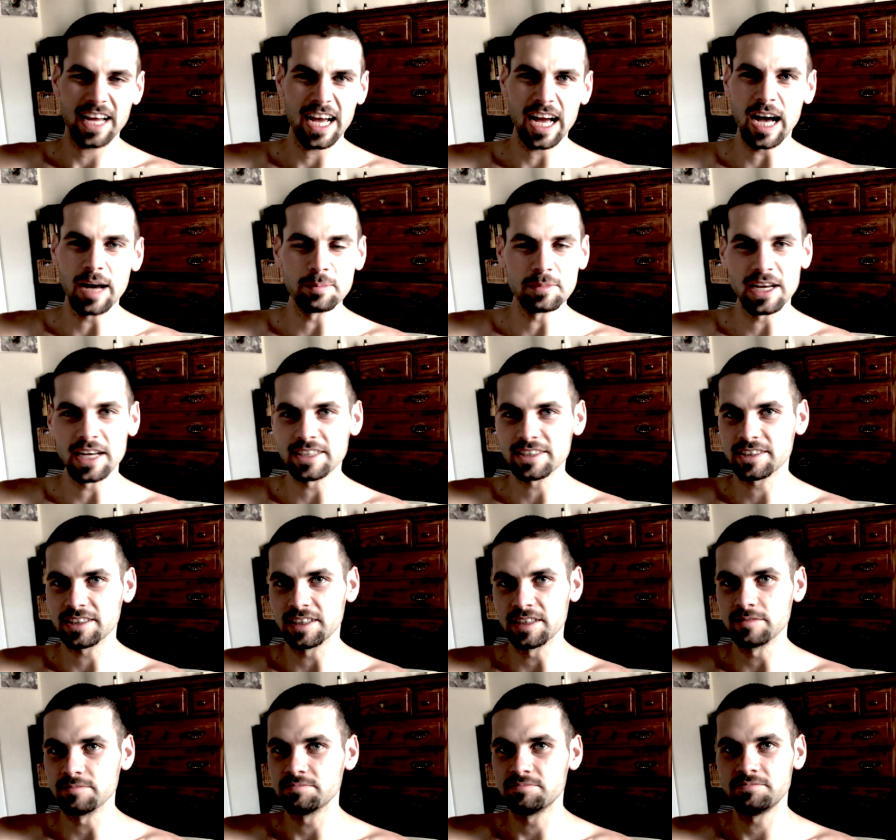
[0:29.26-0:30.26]
ah, I'm not
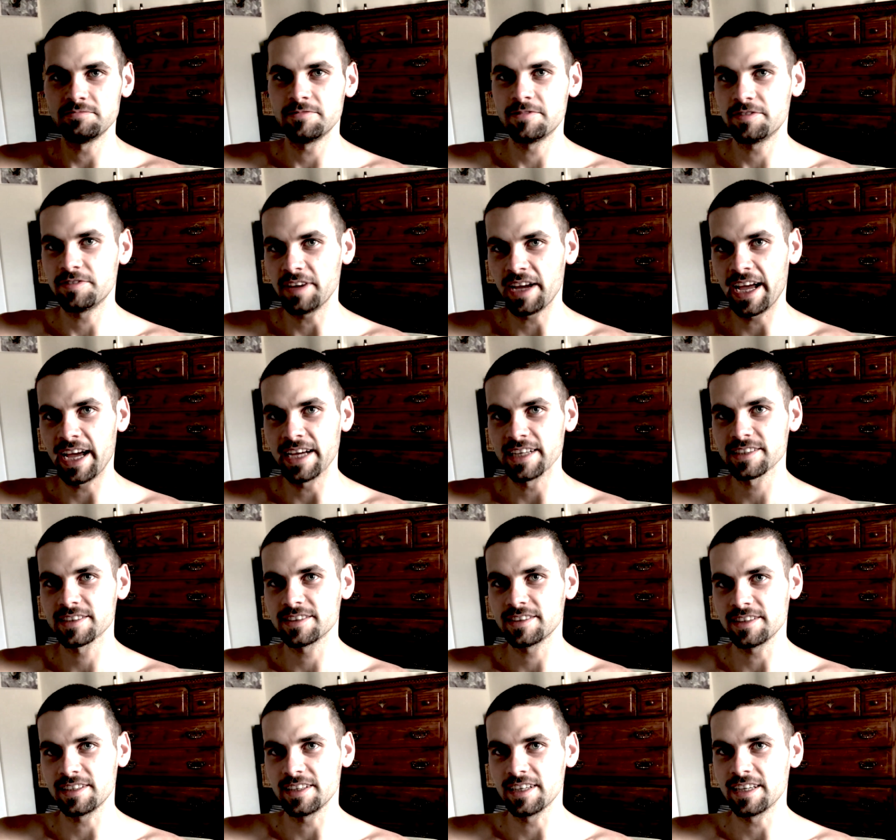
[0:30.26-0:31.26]
gonna
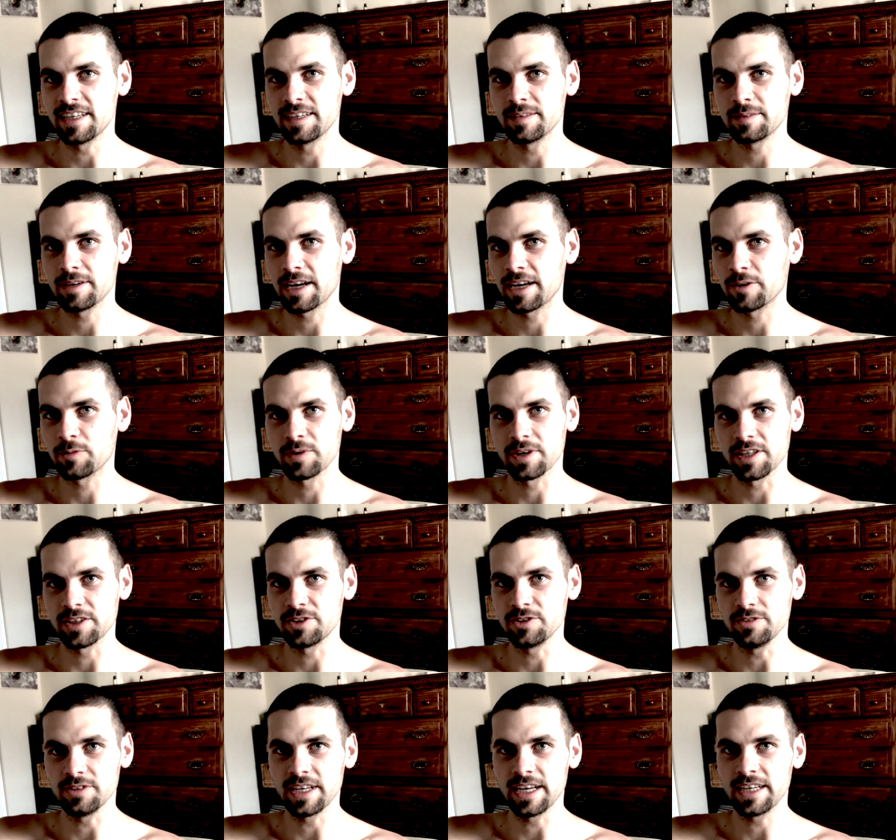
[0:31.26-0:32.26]
fast again, I don't want to do